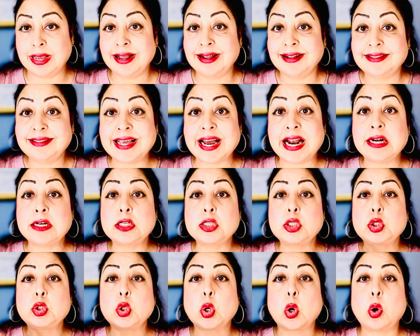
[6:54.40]
That
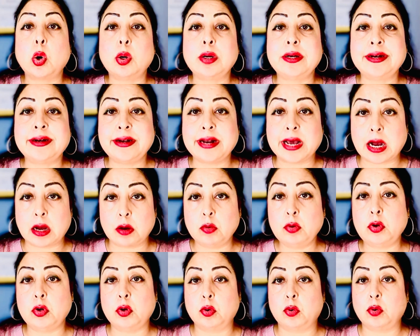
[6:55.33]
stalled
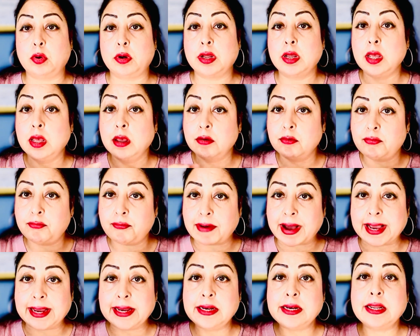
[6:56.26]
download
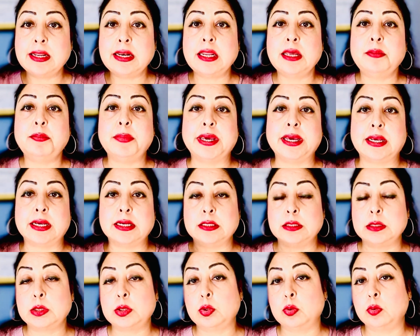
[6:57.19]
finally
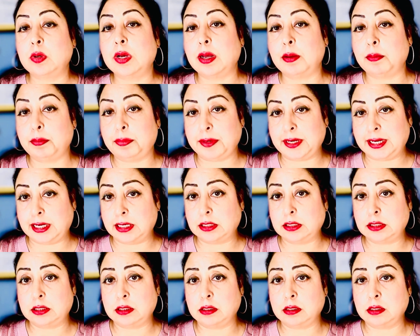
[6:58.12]
begins to
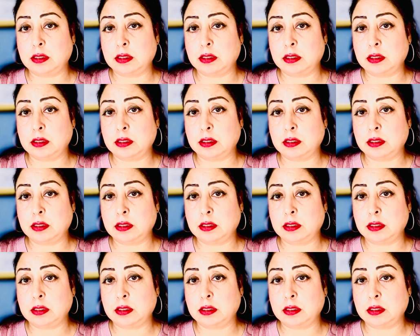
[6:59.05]
complete.